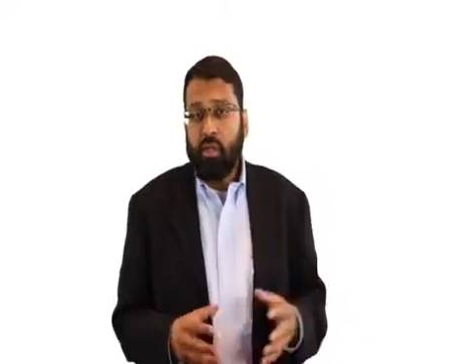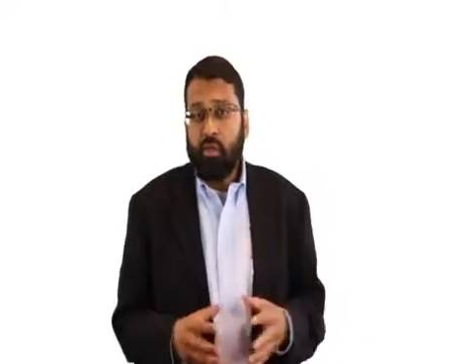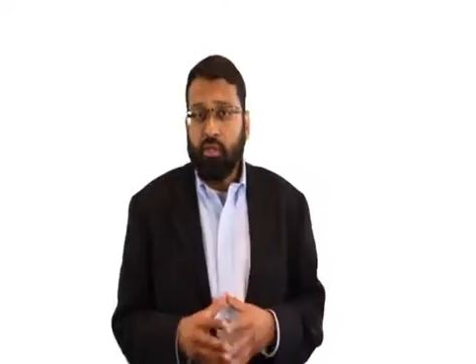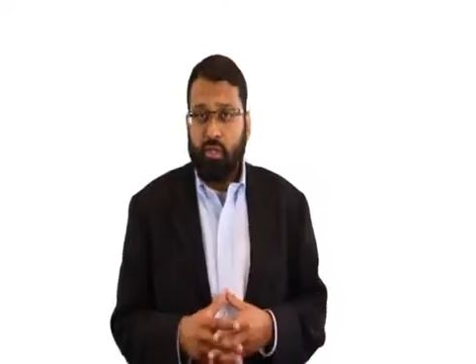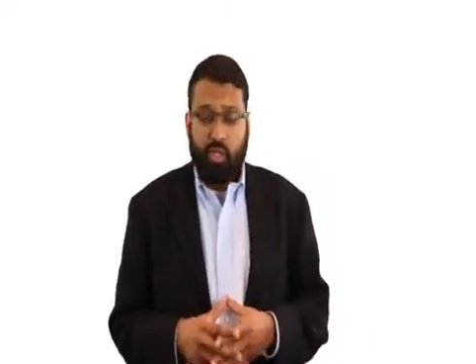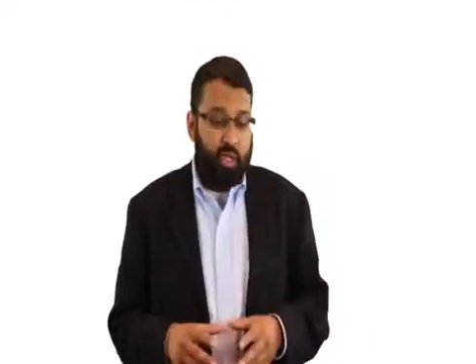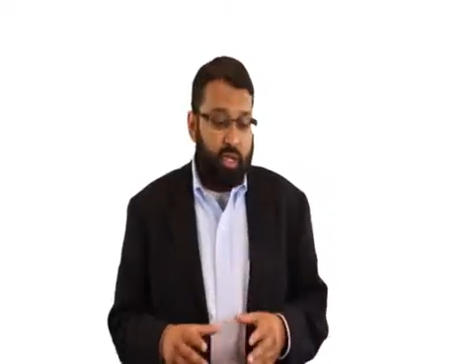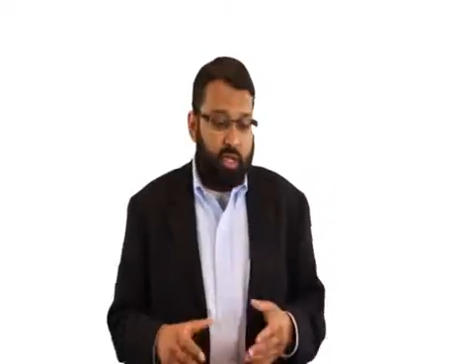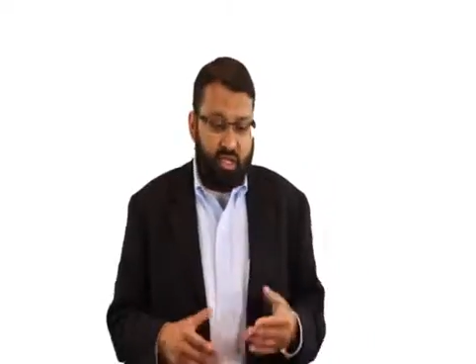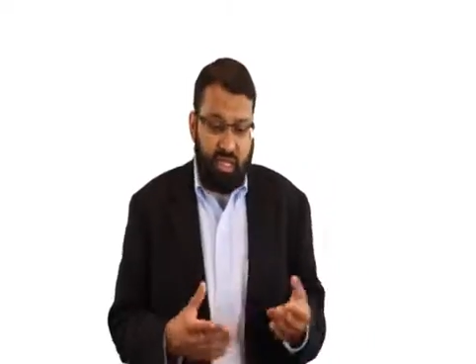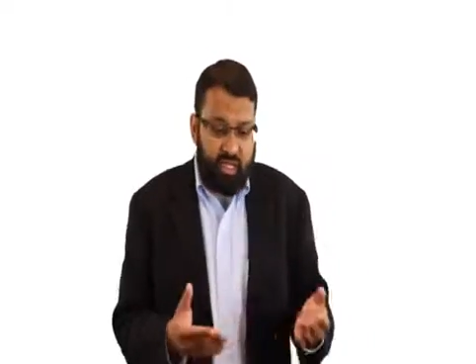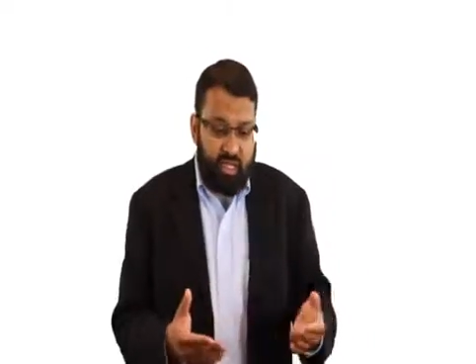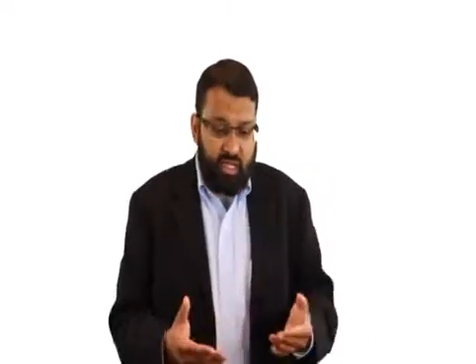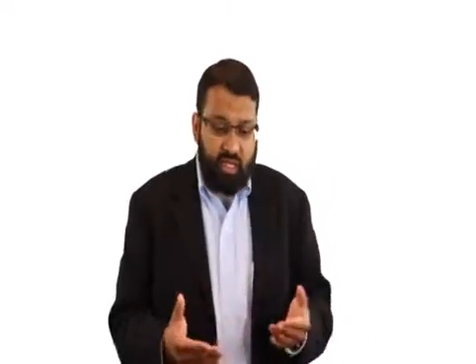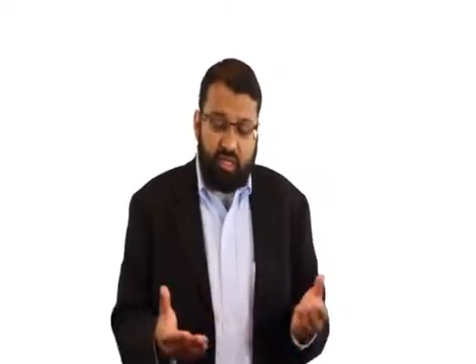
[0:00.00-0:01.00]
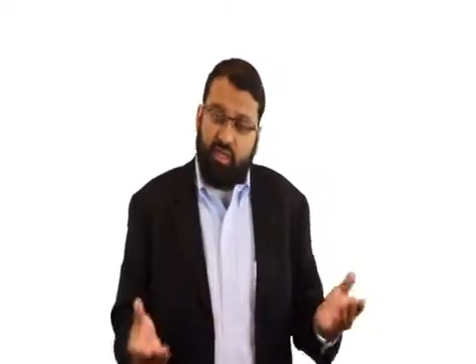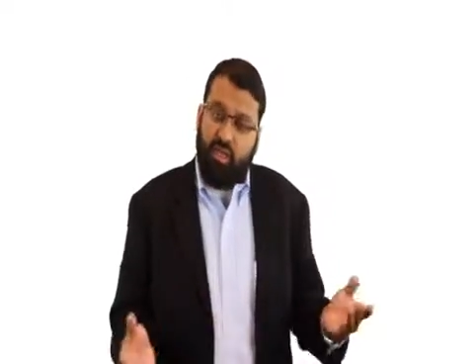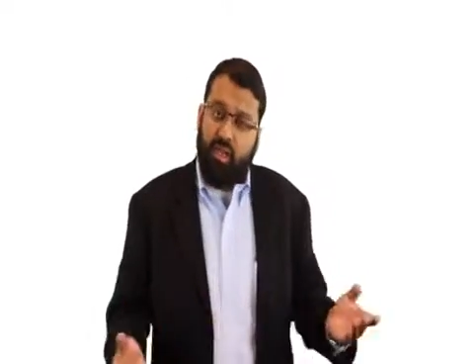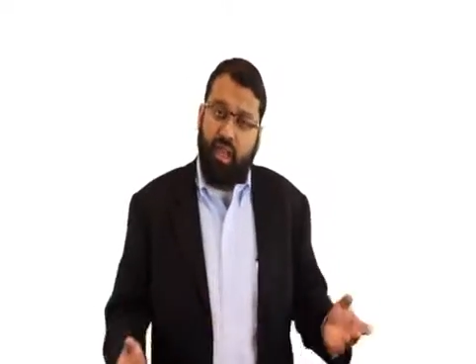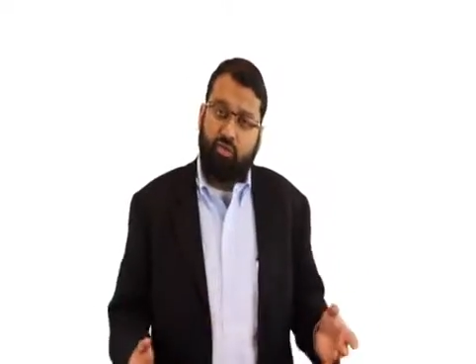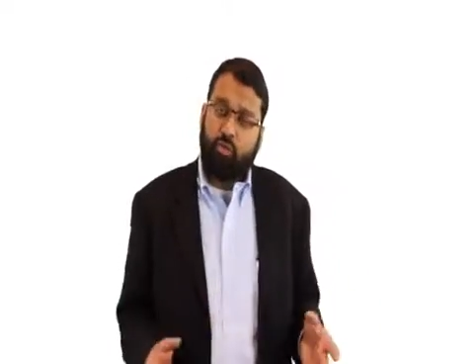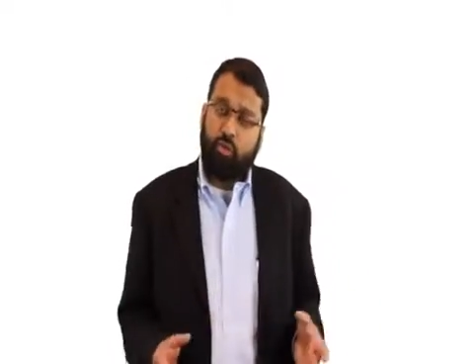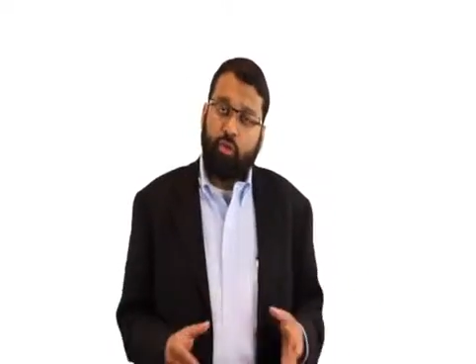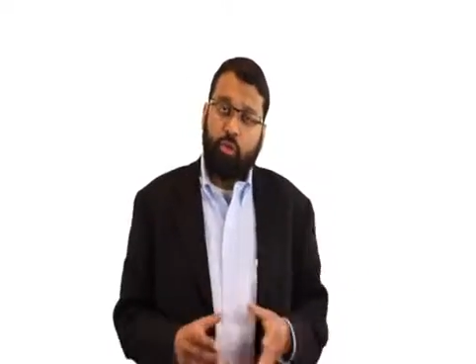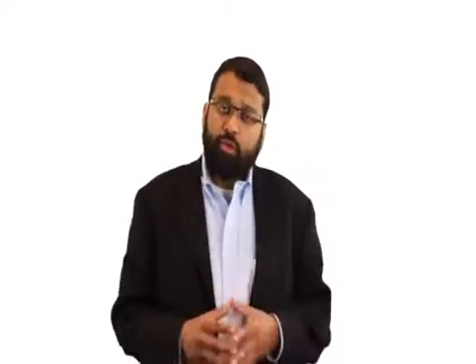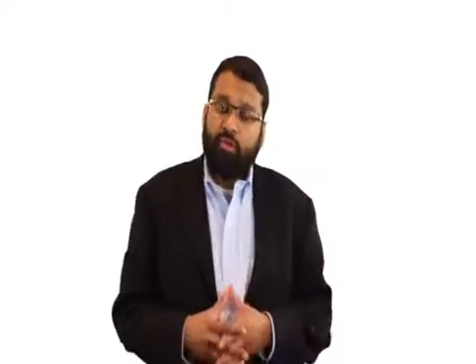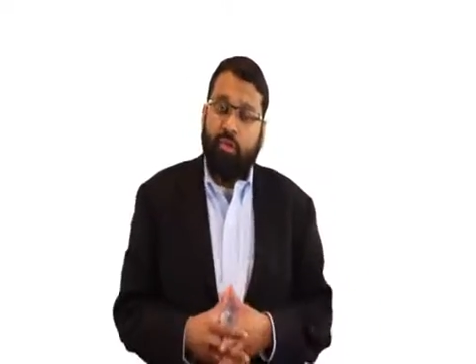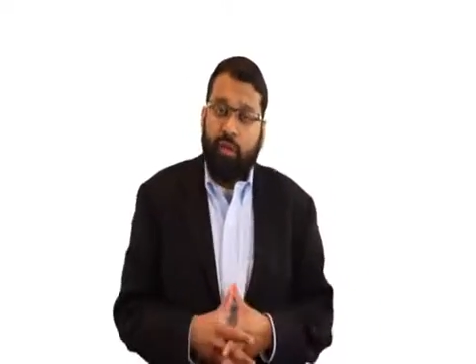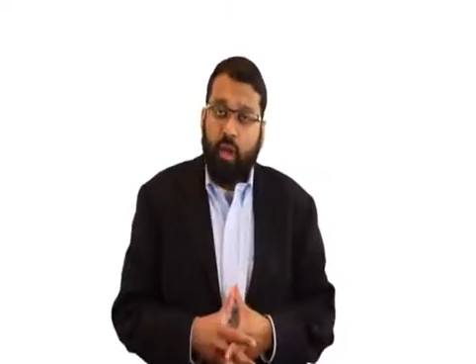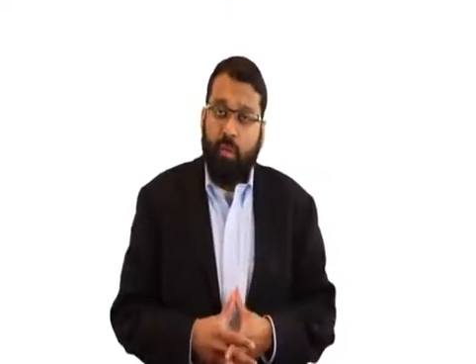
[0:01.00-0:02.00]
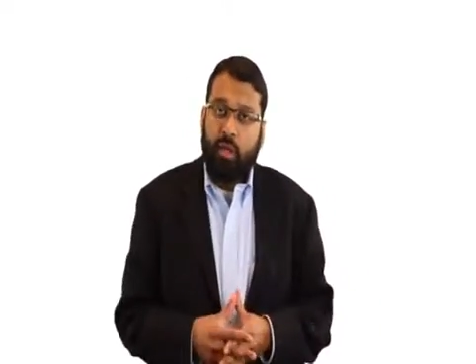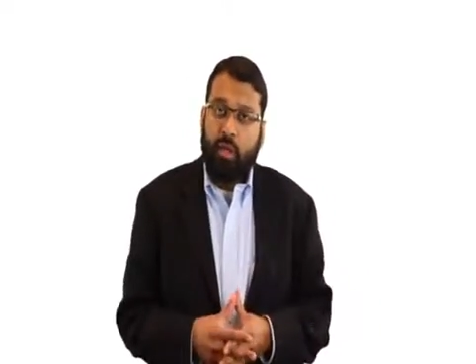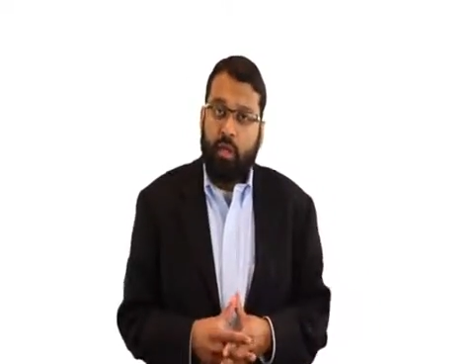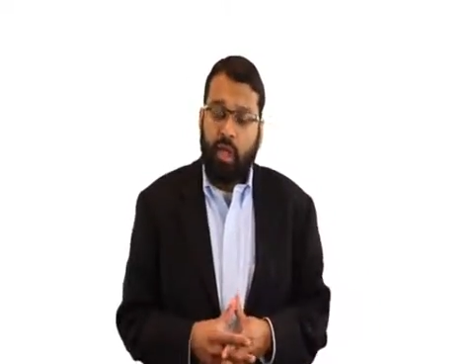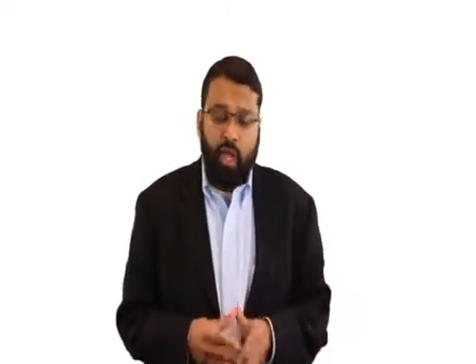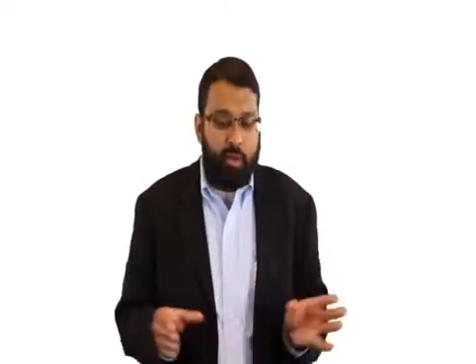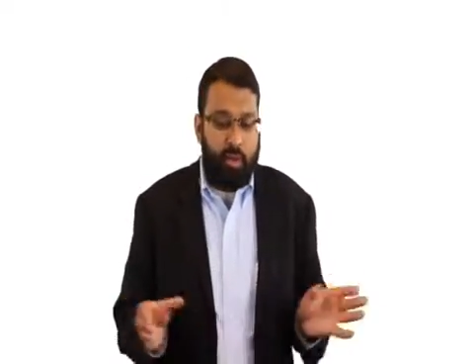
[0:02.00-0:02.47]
abused. Eating is a natural human phenomenon.